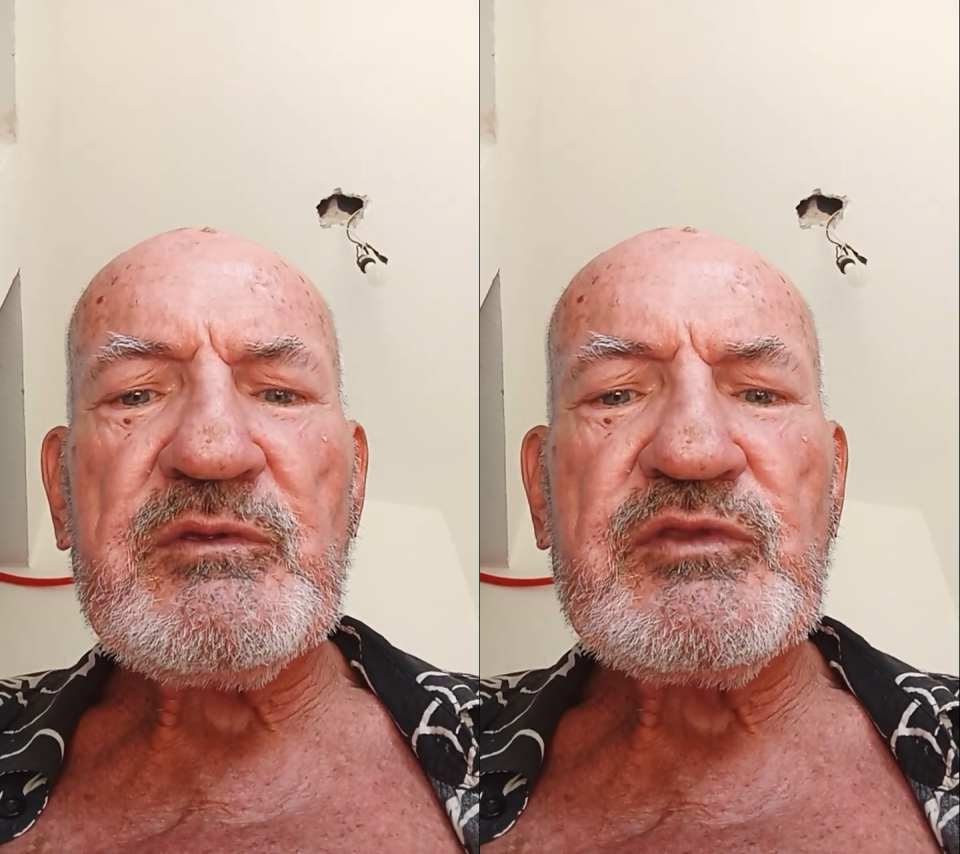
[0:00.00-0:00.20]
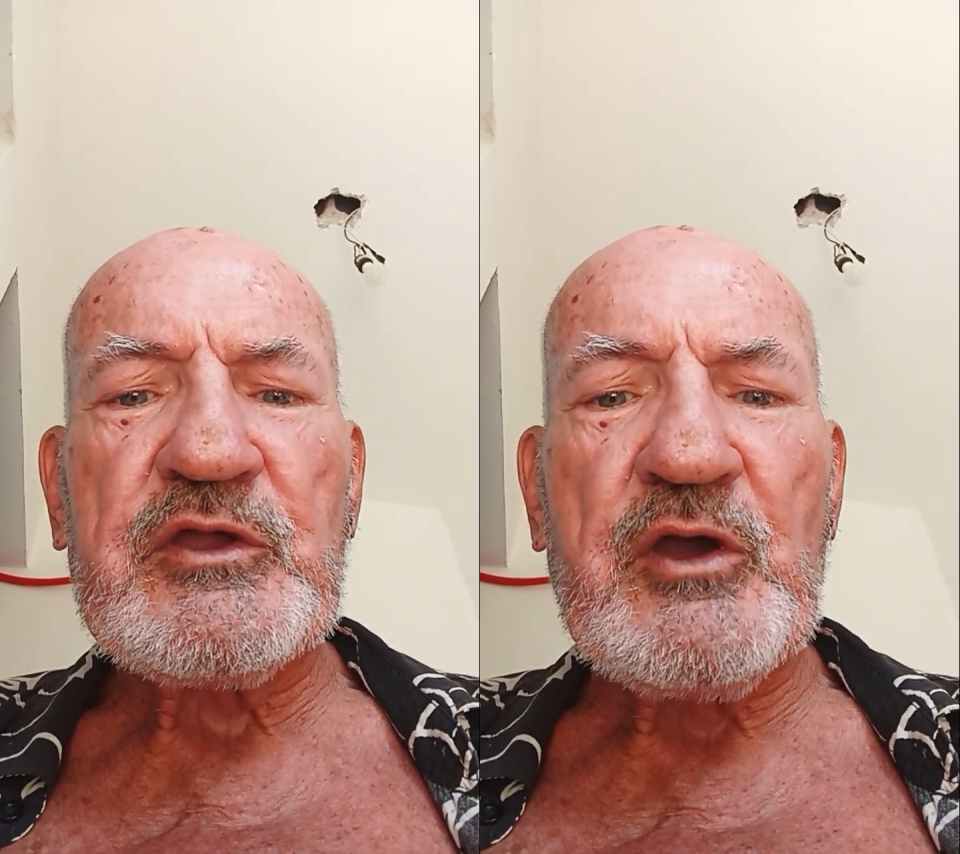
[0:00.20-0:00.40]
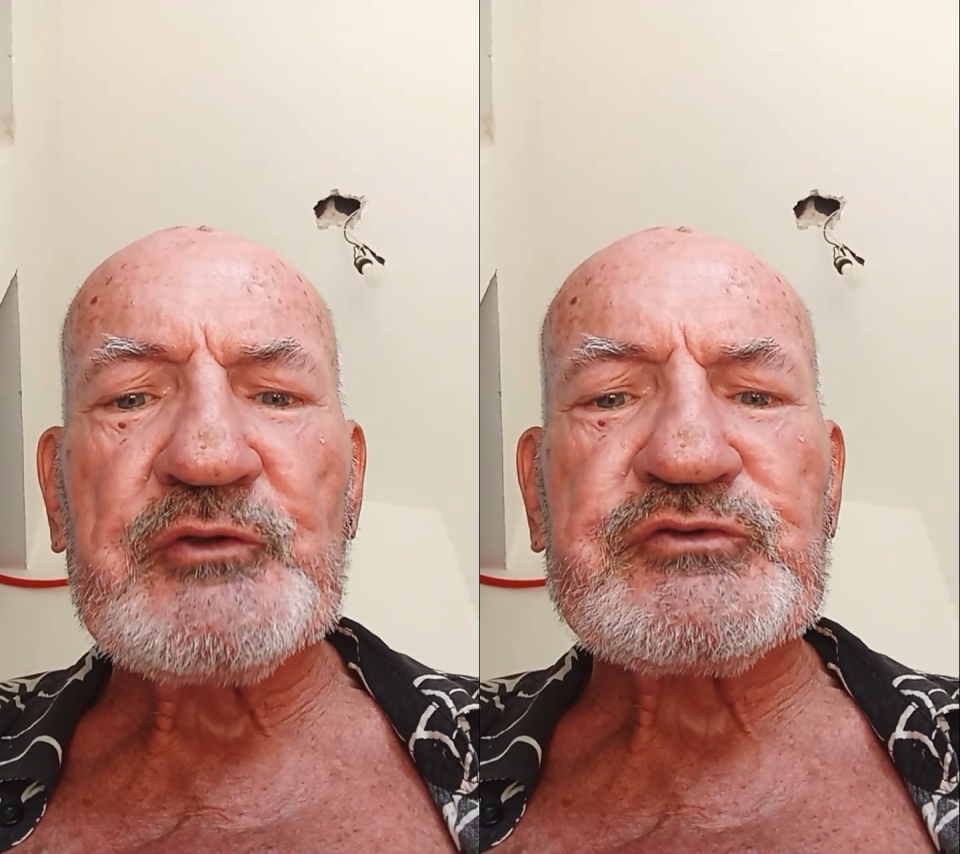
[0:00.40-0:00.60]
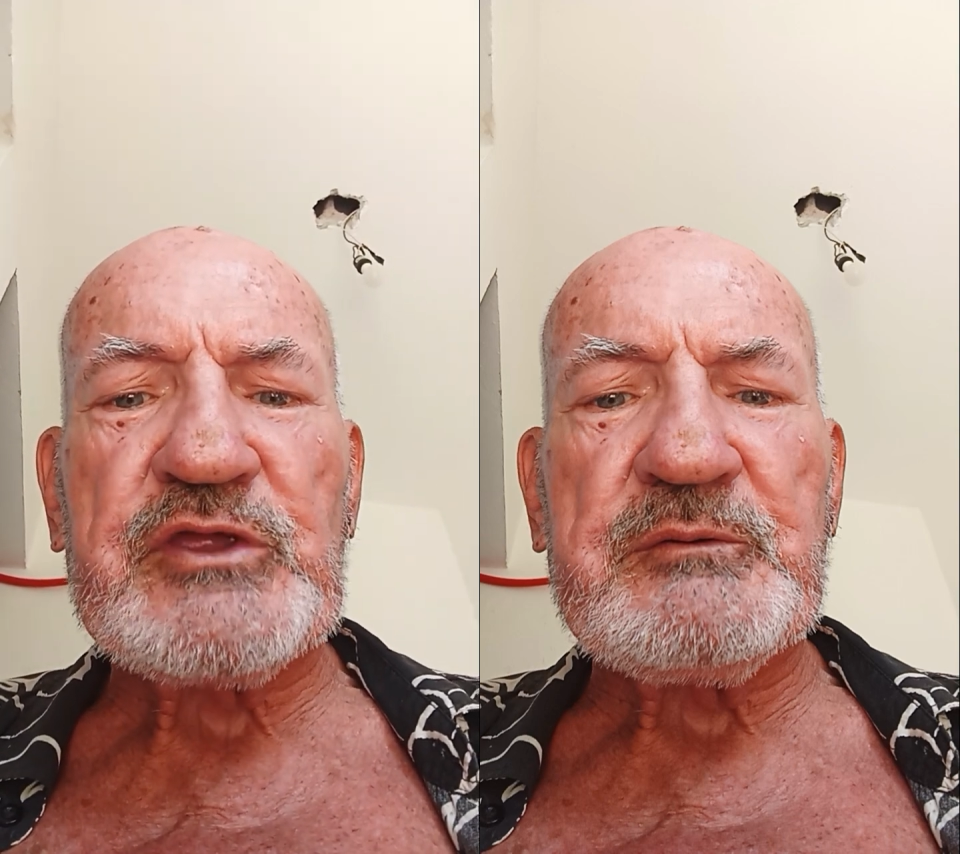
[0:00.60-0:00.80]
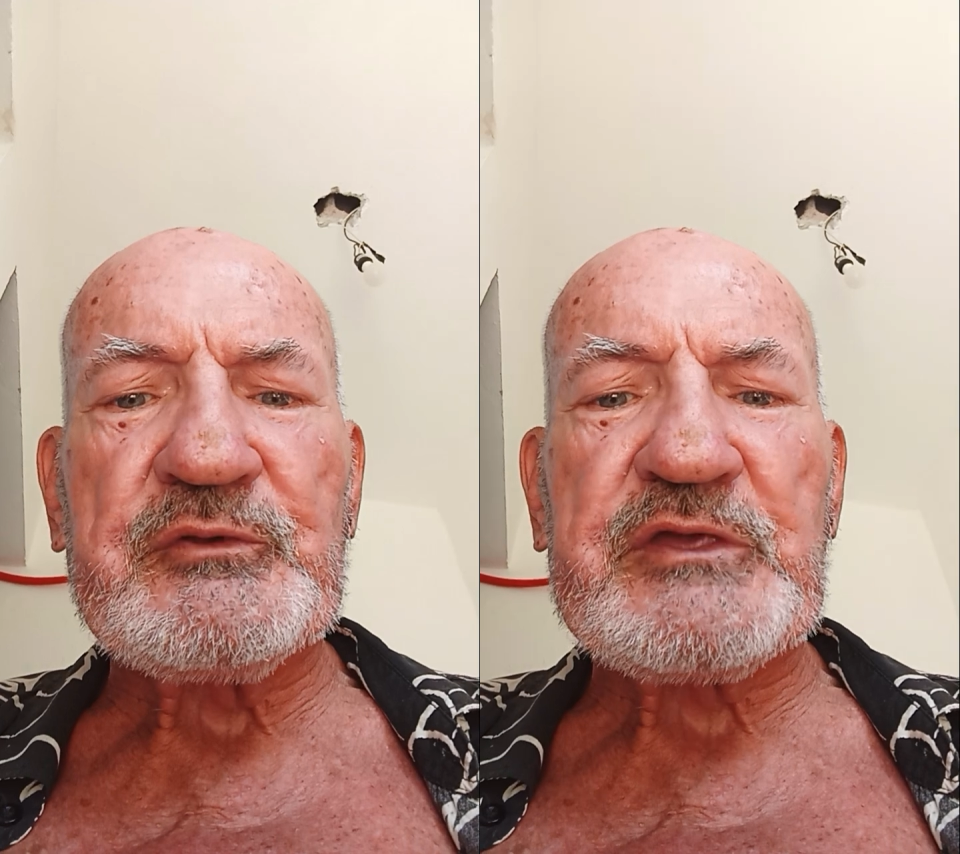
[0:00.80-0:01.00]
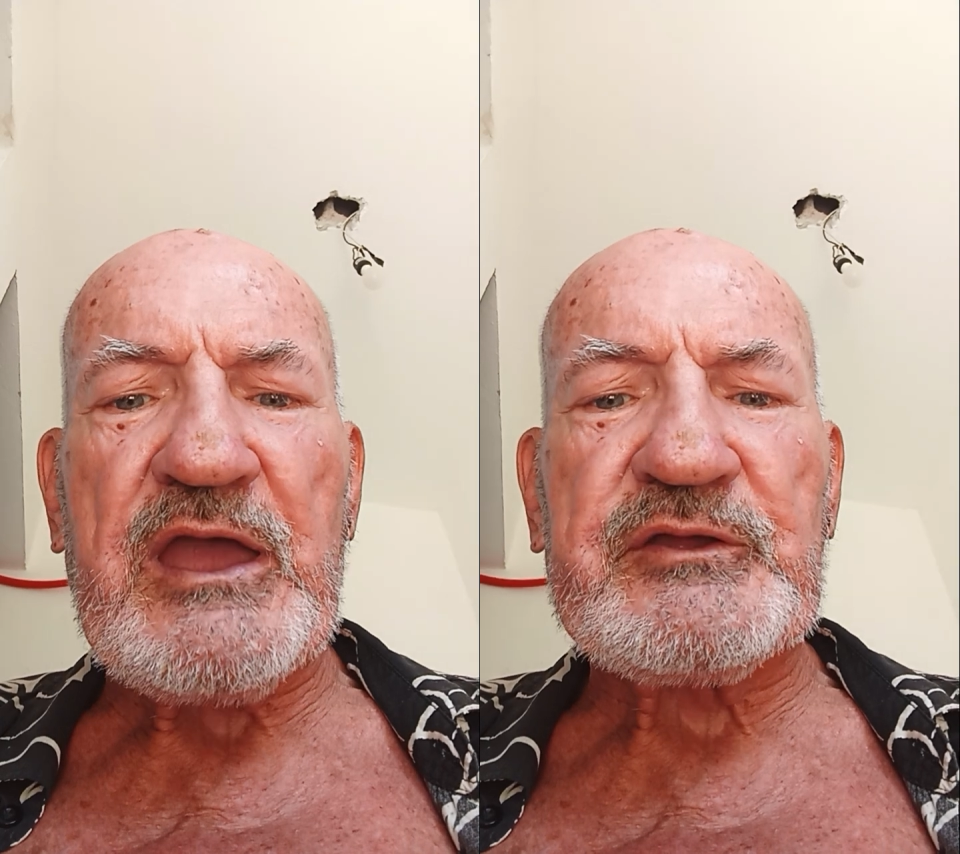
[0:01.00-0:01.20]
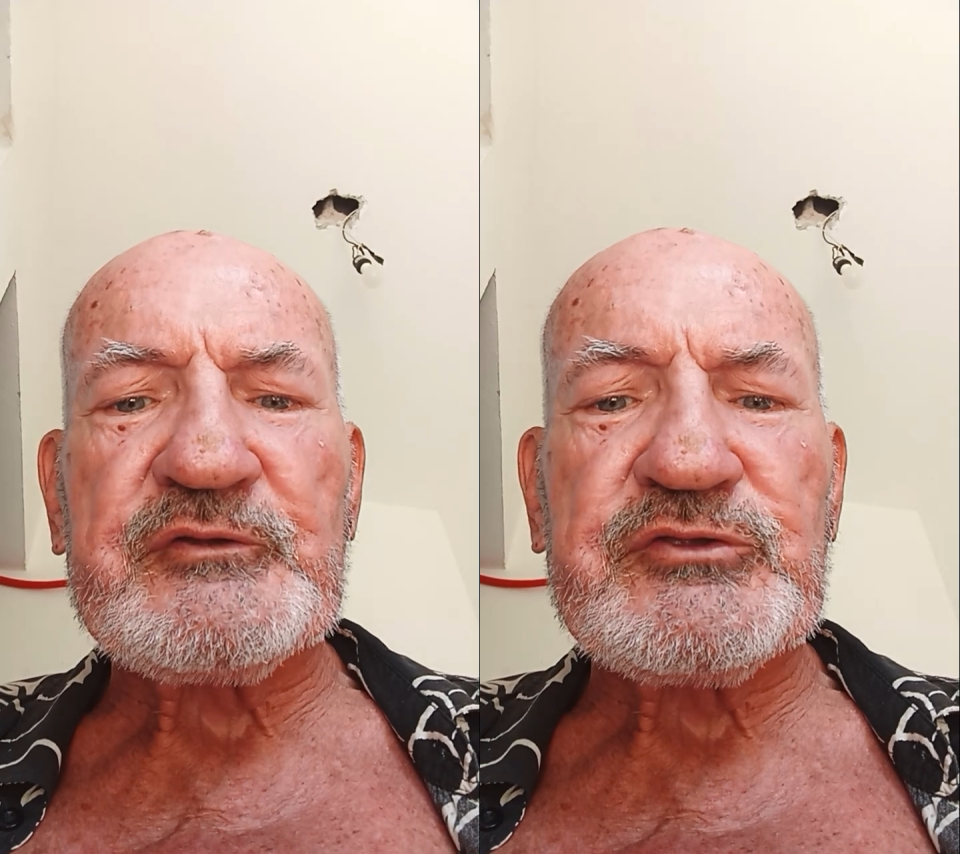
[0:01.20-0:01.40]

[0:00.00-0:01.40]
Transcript: negotiate with the guy, because